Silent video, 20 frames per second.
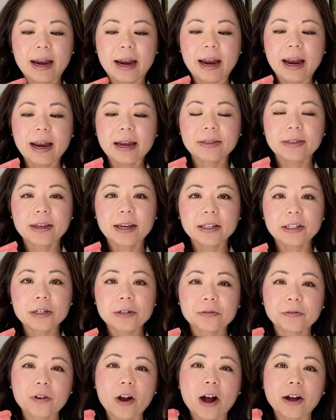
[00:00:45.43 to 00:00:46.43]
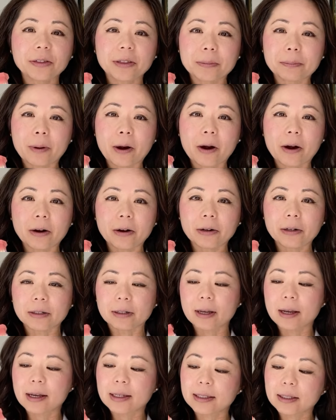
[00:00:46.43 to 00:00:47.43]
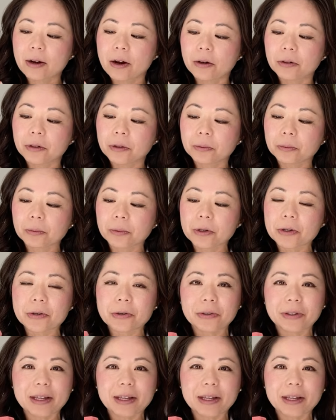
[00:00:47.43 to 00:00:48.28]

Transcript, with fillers: And then you've got the part, it's called the root,